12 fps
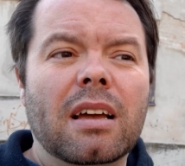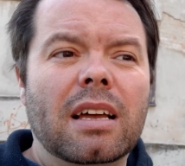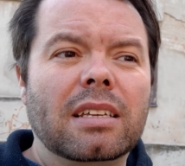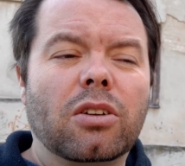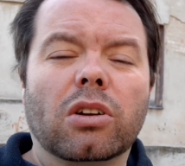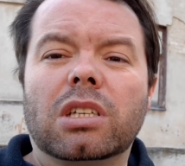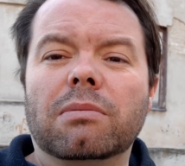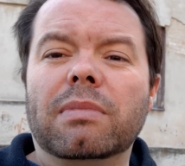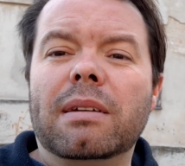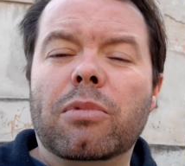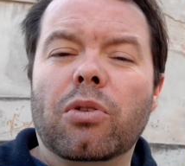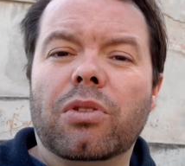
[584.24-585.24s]
it's costing
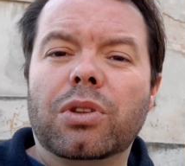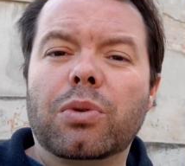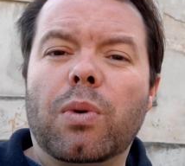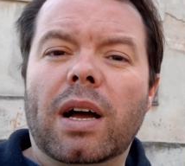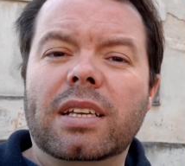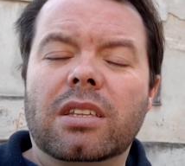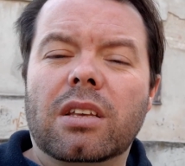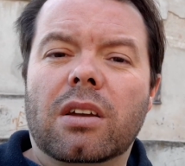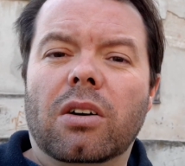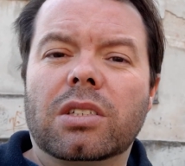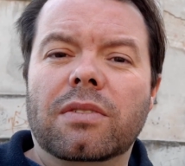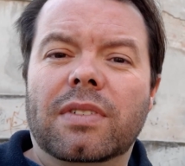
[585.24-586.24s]
me more than twice the
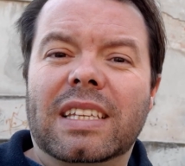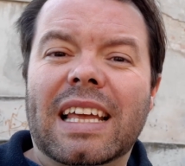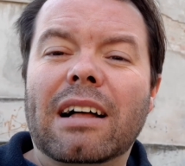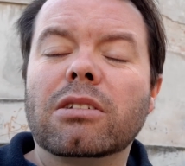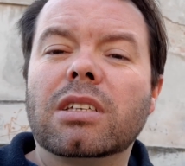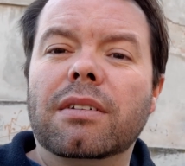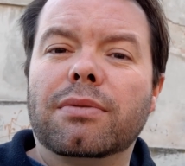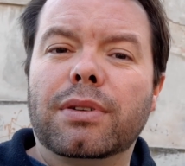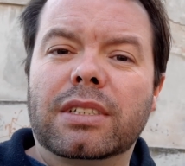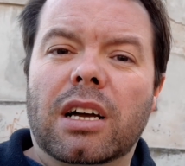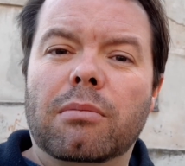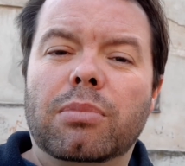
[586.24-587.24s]
cost of a Delta, for
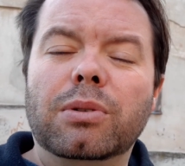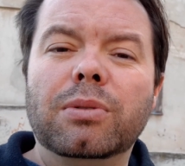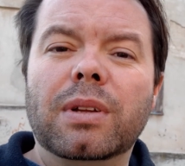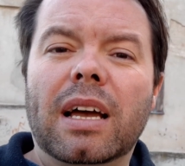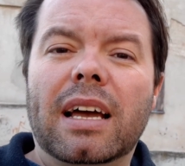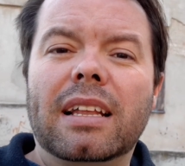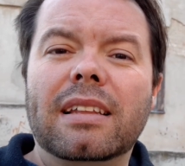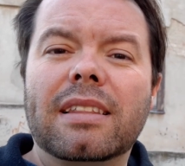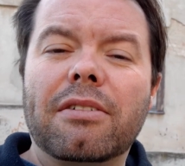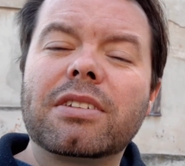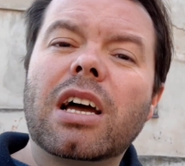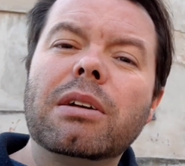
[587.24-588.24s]
example. And
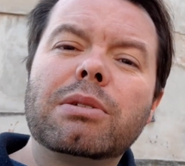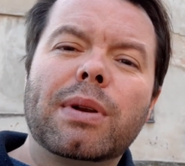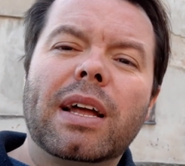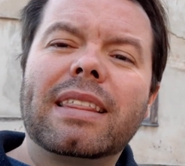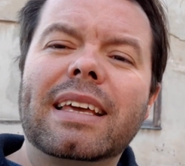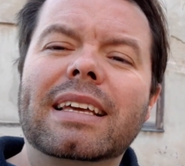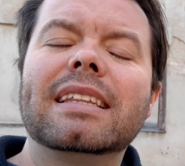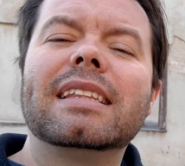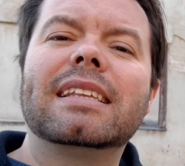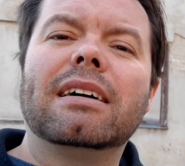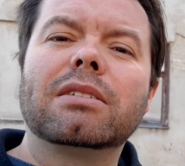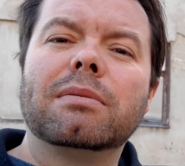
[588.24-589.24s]
there are times when I think that the
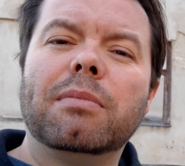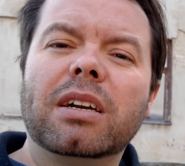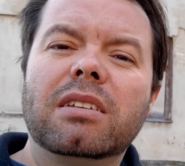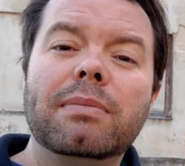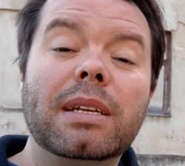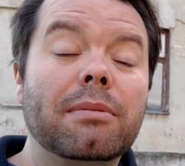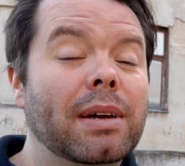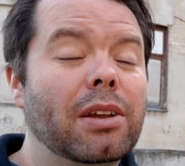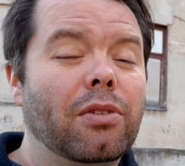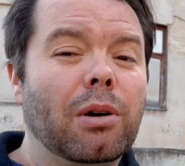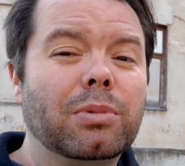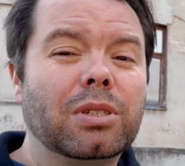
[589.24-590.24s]
Delta might have been a
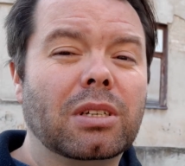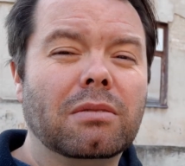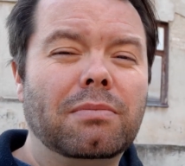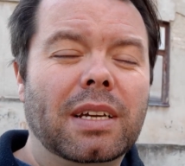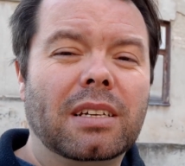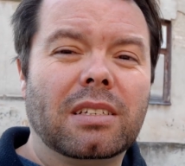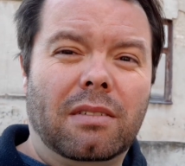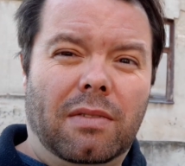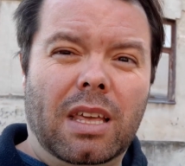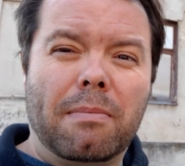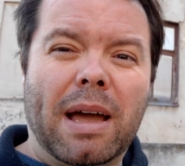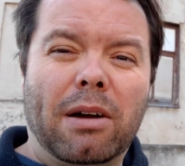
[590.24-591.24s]
better option because of
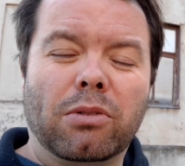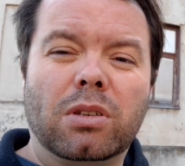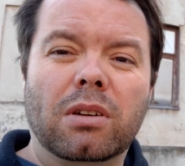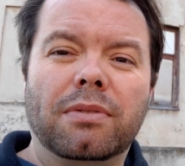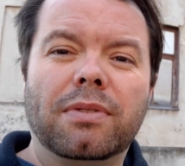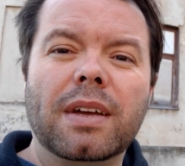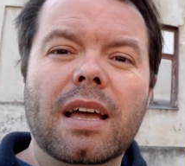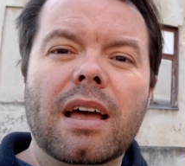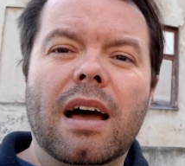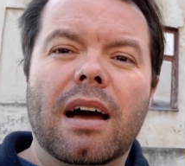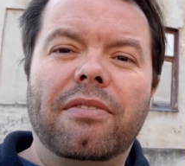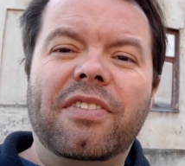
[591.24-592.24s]
the amount of
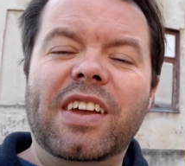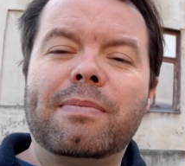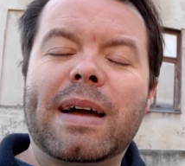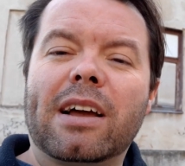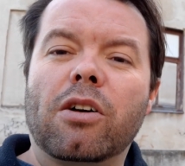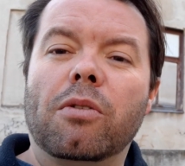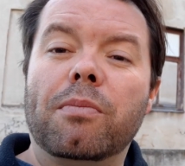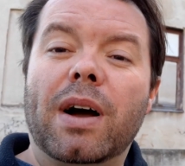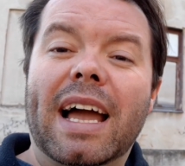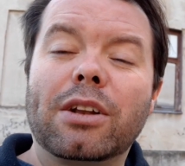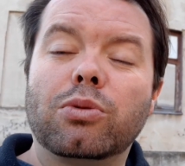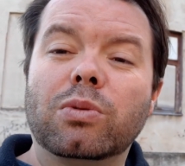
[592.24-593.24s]
feedback on my
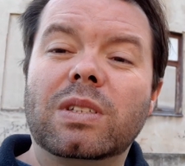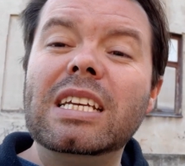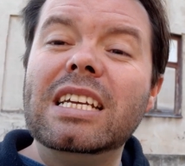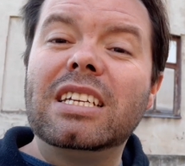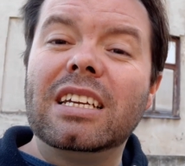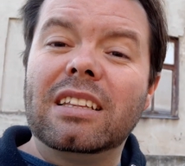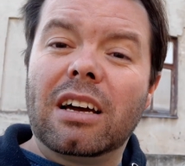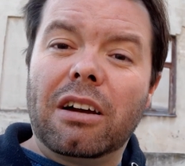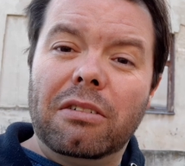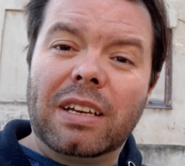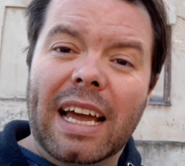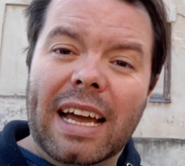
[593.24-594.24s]
actual teaching that
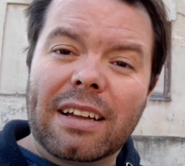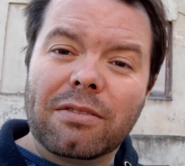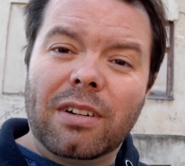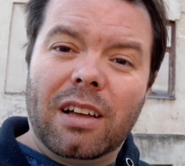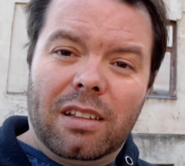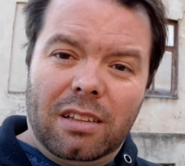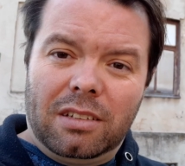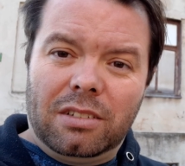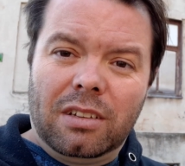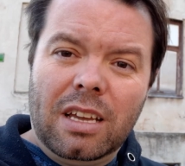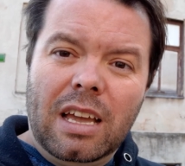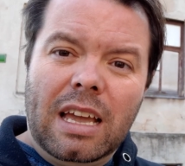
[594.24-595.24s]
I would get, rather than
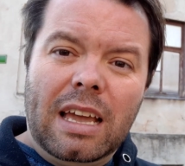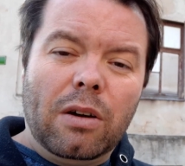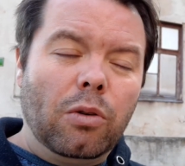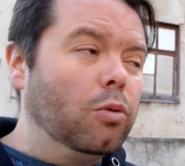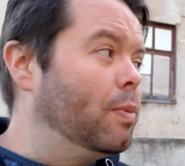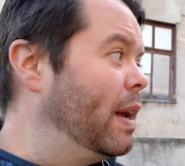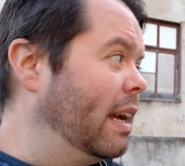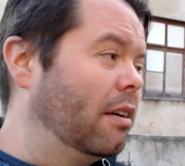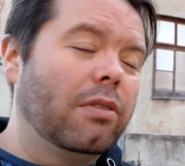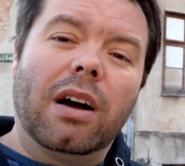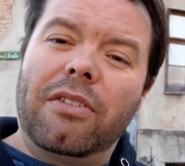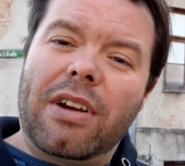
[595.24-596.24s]
it all being
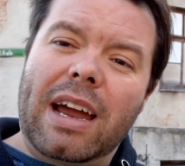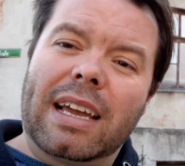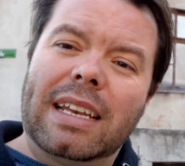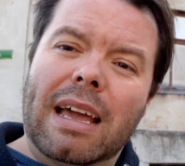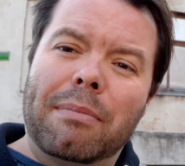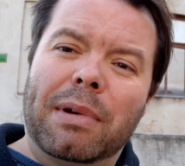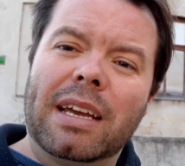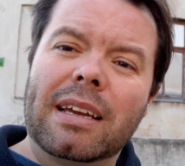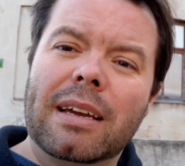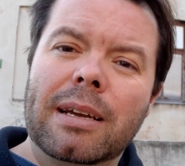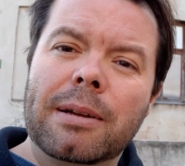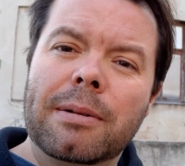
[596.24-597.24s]
rather academic.